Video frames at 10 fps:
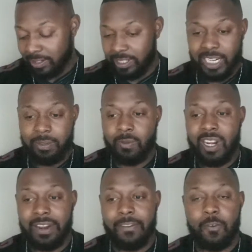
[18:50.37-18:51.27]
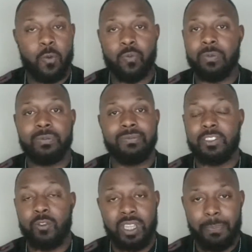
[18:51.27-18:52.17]
James White,
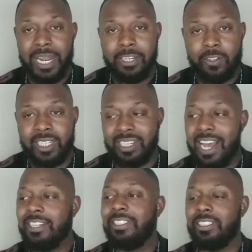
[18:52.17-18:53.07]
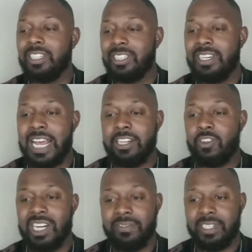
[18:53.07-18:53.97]
with the Patriots, I suggest not
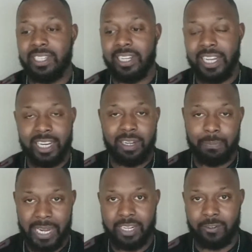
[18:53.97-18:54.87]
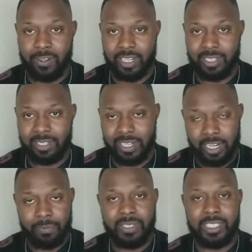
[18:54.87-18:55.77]
drafting any Patriots
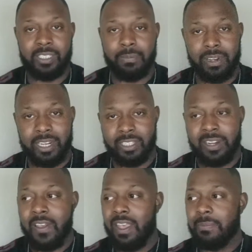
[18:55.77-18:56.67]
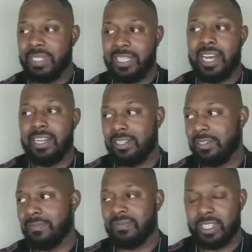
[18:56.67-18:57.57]
skill position players besides,
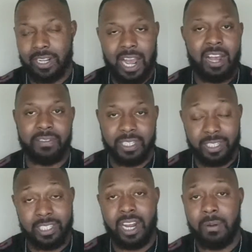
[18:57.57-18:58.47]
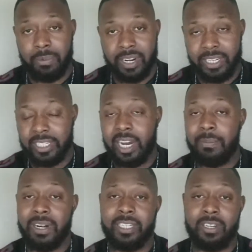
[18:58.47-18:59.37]
obviously, Tom Brady. Tom
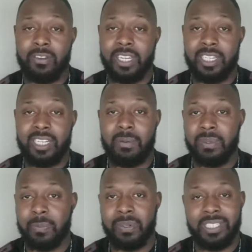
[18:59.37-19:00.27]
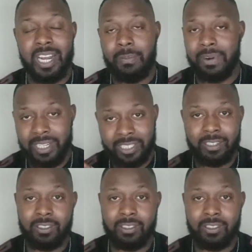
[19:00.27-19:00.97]
Brady's going to get his numbers, but Tom Brady's so